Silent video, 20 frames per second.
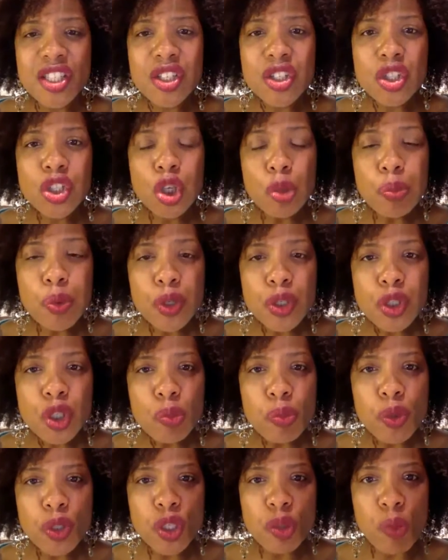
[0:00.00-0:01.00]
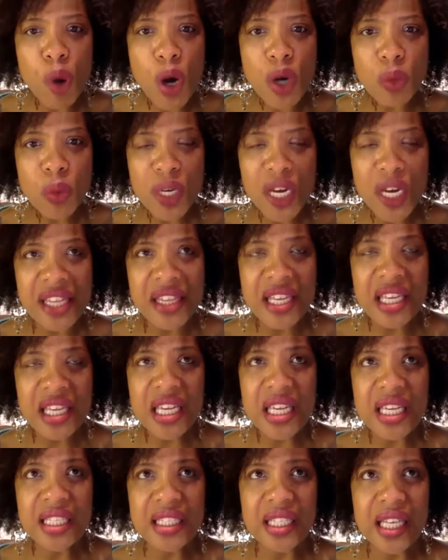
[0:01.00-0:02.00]
super super smart one. I think
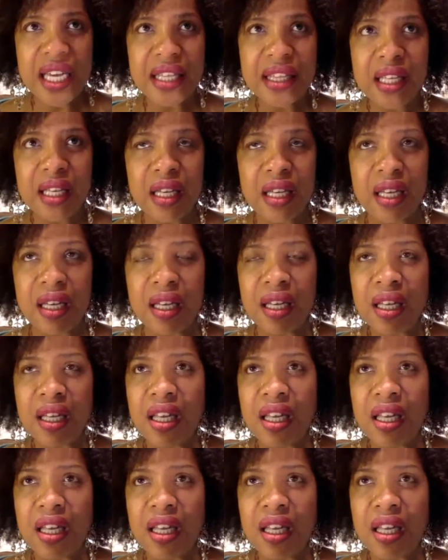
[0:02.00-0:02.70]
he's like the